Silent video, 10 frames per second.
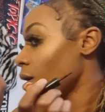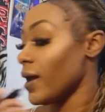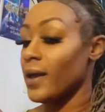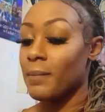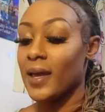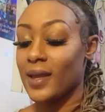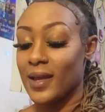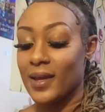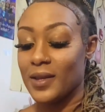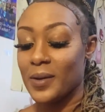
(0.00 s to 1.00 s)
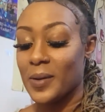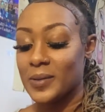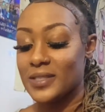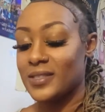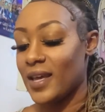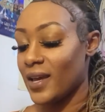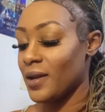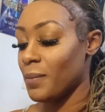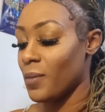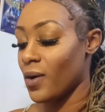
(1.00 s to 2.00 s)
and make it, stand
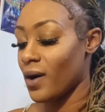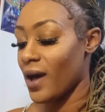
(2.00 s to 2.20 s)
more